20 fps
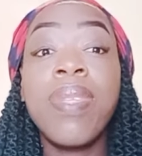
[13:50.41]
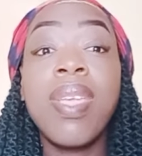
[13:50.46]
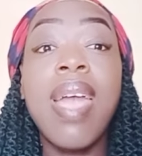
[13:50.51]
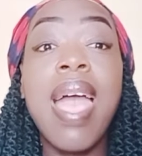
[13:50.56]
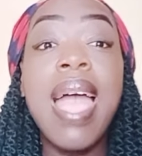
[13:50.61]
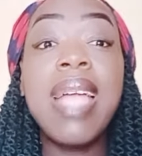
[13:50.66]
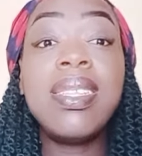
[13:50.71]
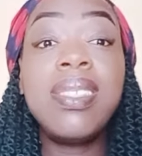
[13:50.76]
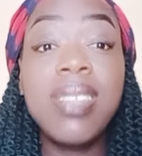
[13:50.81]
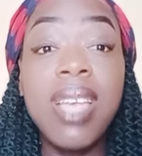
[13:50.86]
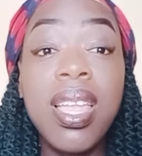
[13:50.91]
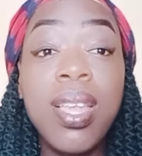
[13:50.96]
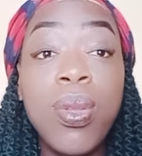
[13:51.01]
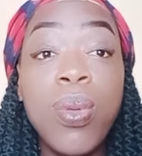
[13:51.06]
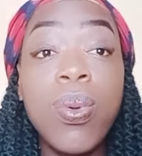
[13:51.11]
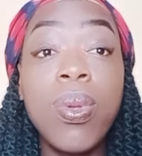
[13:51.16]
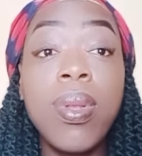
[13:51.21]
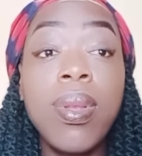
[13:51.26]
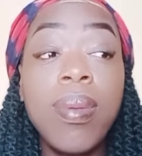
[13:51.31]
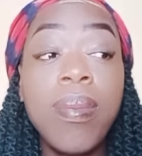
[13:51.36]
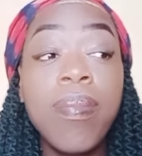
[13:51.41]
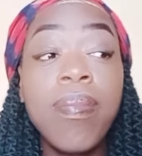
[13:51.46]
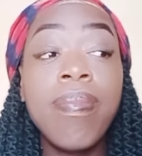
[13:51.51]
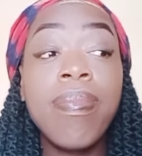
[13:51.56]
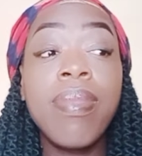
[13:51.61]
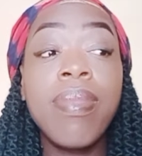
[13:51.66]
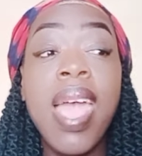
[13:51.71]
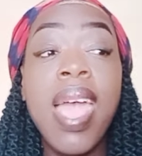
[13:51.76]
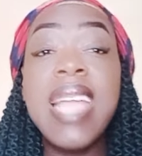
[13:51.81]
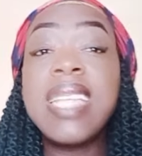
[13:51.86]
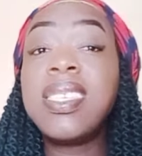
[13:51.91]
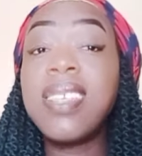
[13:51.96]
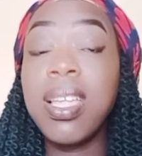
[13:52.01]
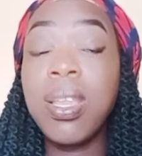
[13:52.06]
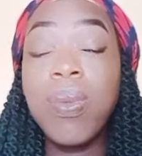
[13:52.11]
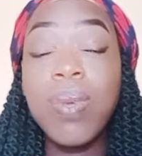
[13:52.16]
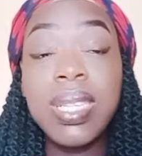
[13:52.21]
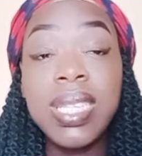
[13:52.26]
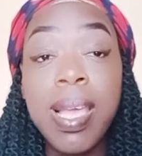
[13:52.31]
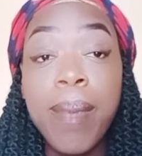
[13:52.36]
A genuine
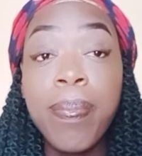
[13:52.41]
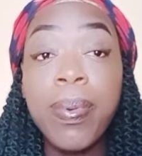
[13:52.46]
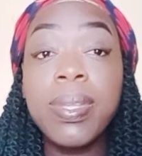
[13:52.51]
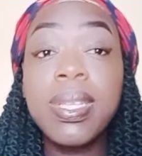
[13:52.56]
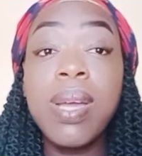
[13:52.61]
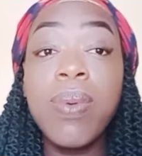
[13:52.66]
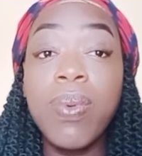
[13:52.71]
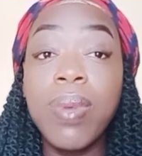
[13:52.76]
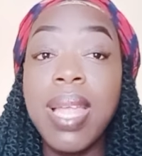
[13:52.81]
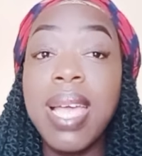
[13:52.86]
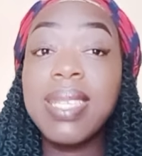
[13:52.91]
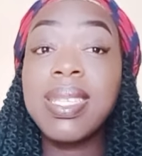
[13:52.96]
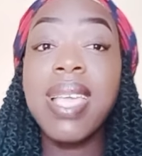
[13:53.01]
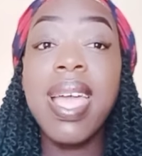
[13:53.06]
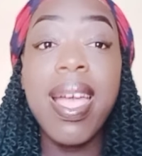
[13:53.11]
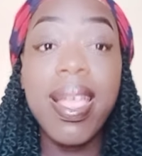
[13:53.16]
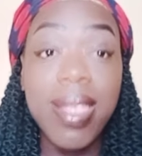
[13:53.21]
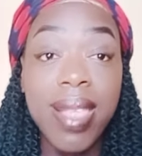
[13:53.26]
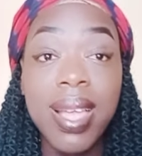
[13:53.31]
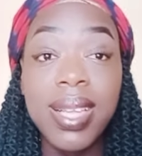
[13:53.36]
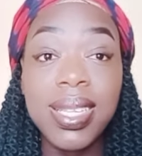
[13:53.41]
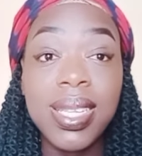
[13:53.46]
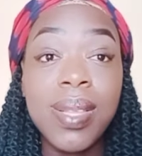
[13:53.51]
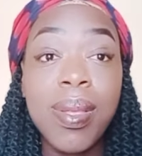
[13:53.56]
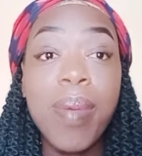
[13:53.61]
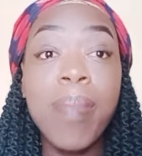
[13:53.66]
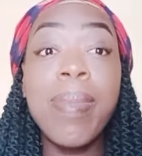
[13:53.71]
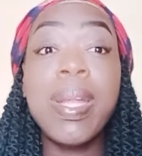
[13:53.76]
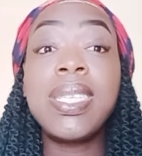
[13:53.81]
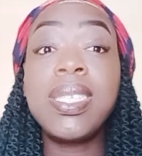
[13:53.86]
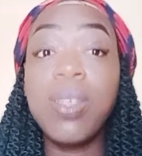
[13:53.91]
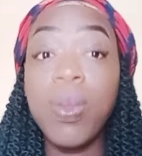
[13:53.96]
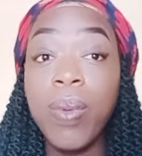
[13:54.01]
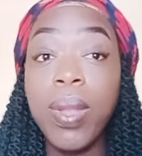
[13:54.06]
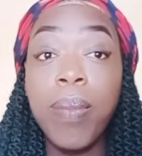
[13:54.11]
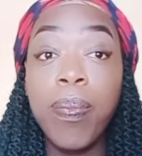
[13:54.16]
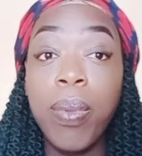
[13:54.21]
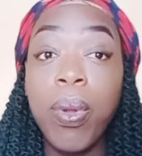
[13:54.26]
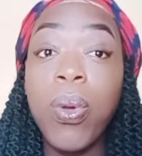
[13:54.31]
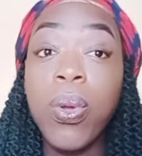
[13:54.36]
supporter would ask her that. But she will
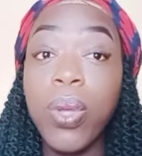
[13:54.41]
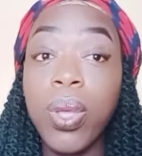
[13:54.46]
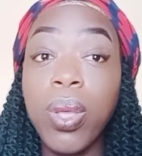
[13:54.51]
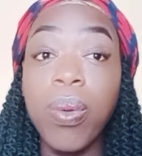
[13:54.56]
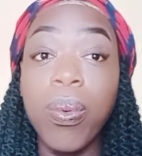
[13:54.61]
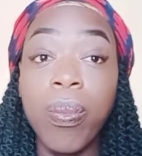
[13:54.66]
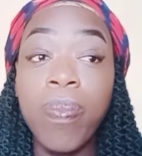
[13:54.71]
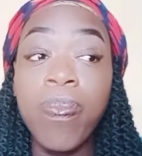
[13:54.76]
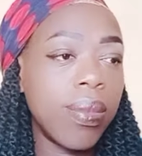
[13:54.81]
block you.